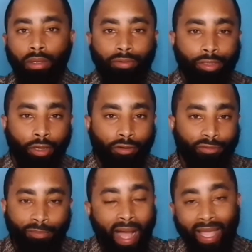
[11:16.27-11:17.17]

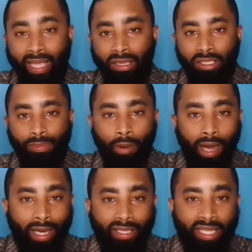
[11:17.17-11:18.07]
my English
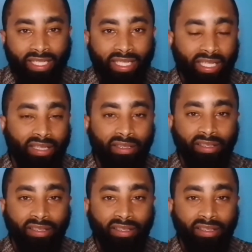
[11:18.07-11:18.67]
brain, it doesn't